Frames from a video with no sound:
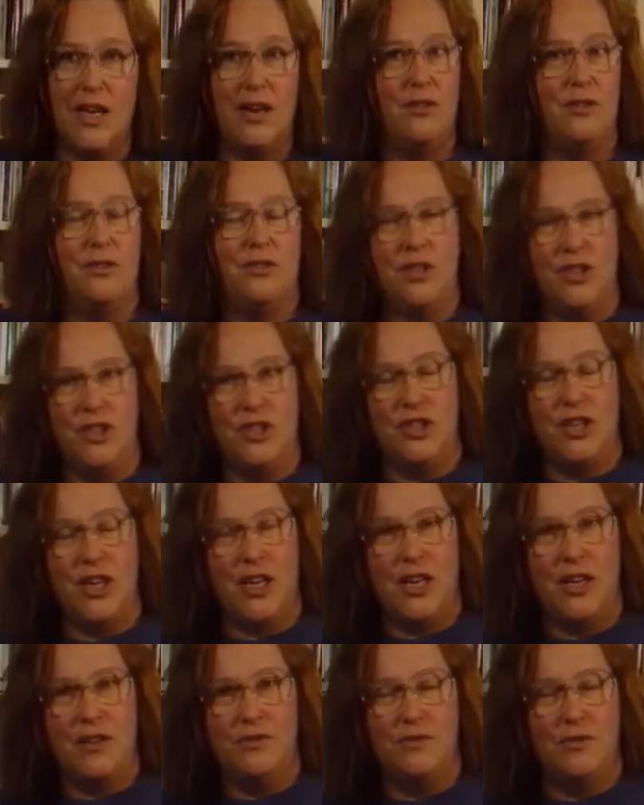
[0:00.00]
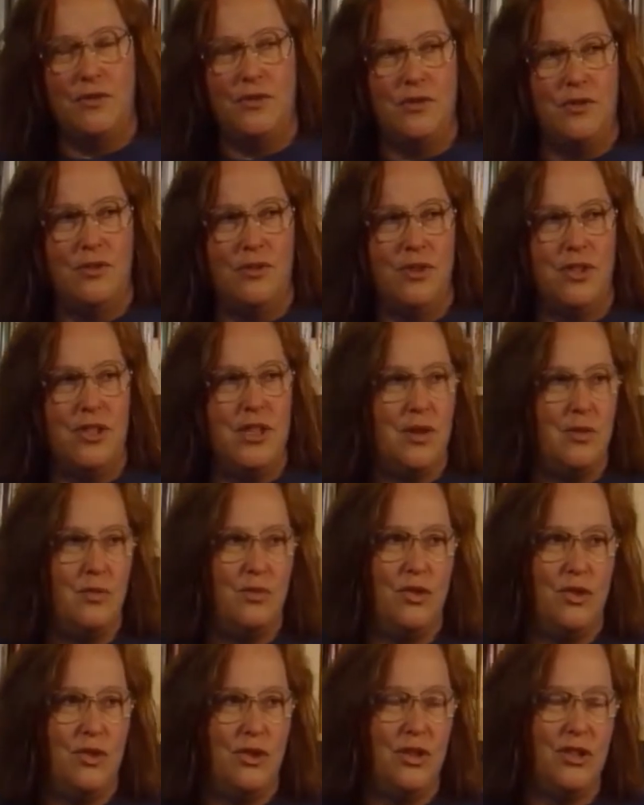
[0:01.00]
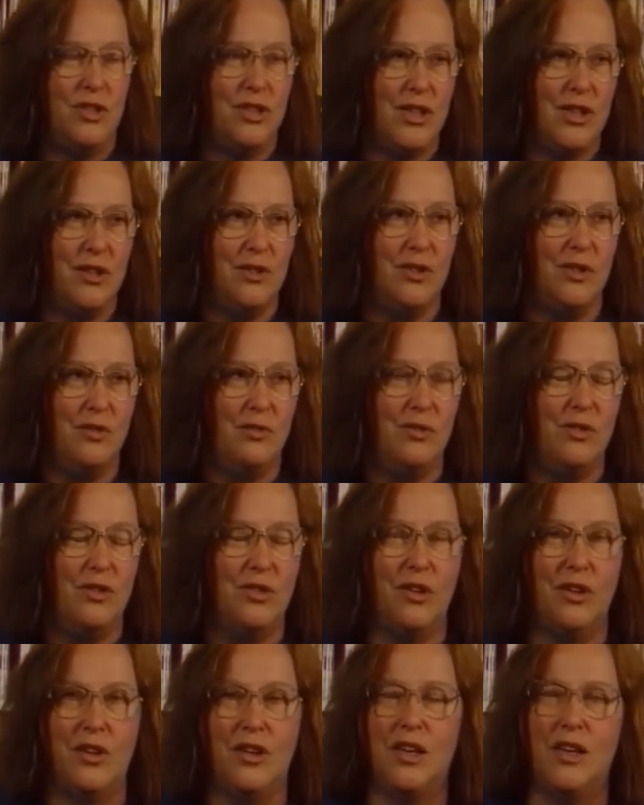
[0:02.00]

long did you take it for? Did it work? Did it not work?